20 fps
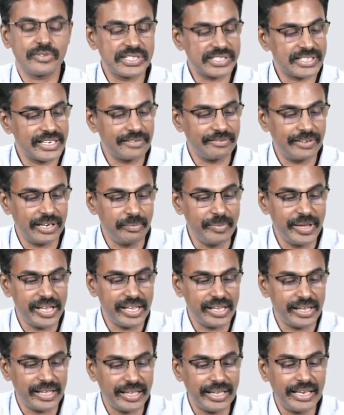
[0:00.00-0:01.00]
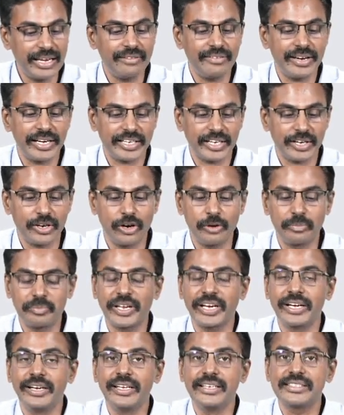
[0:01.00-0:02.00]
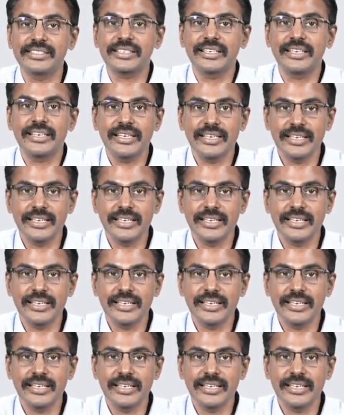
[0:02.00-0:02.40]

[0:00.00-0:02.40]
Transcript: question will be elevated optic disc